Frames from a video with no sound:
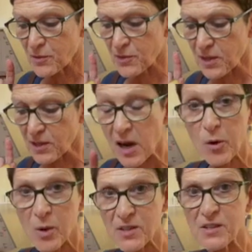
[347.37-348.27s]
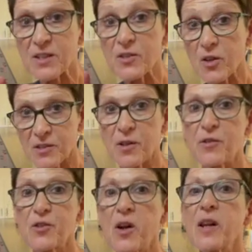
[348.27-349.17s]
The caraway seeds not so
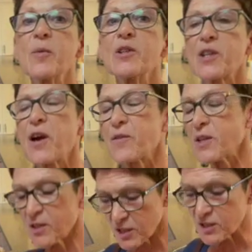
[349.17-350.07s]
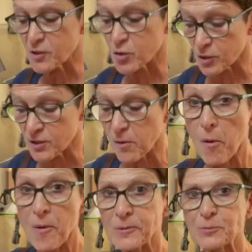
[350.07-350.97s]
strongly, which I think is good
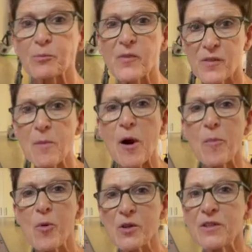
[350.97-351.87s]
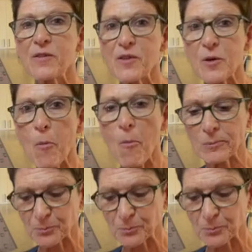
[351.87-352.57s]
from our point of view.